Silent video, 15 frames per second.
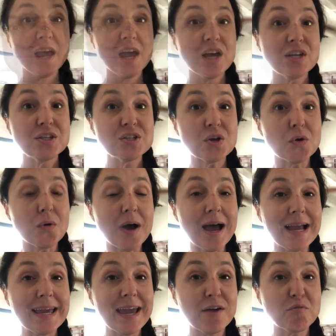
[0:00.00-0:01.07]
So I
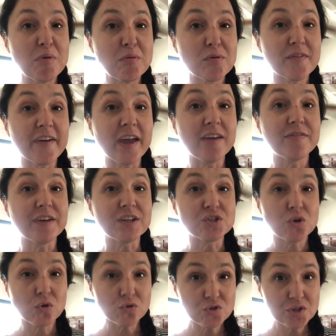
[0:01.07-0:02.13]
can't remember if I
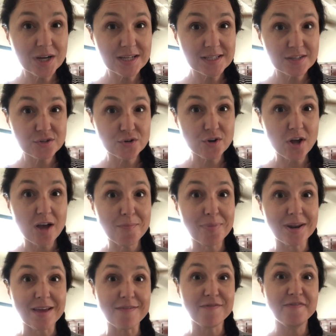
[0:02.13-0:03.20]
told you guys this or not, but
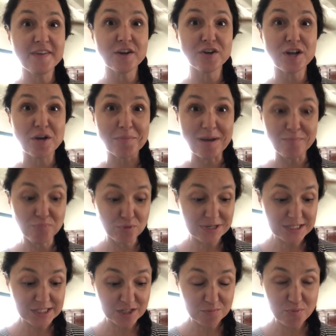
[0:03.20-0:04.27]
I figured out my
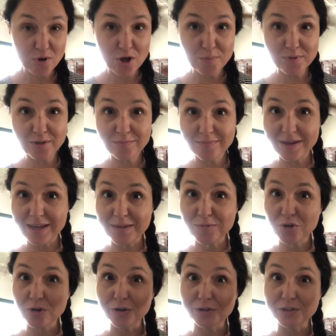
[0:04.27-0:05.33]
printing problem. I am
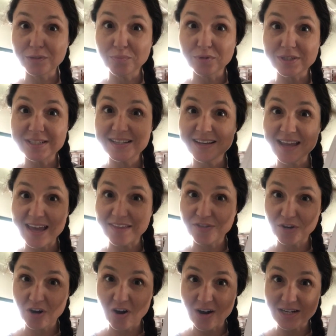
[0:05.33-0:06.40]
currently printing at the
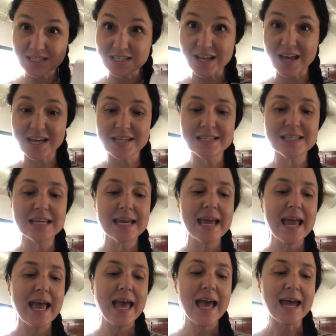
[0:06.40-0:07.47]
correct size,
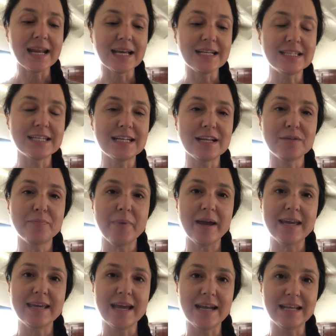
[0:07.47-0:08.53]
and I did it by
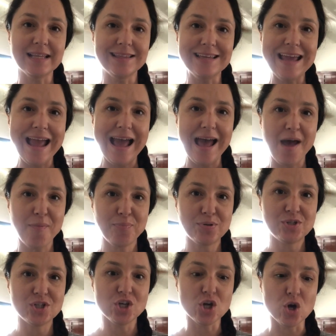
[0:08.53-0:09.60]
getting the app
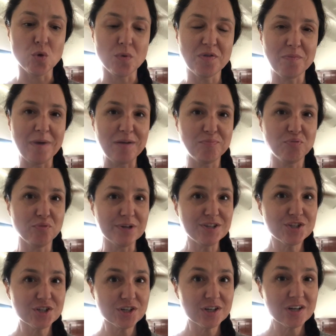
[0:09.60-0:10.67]
to go with my printer.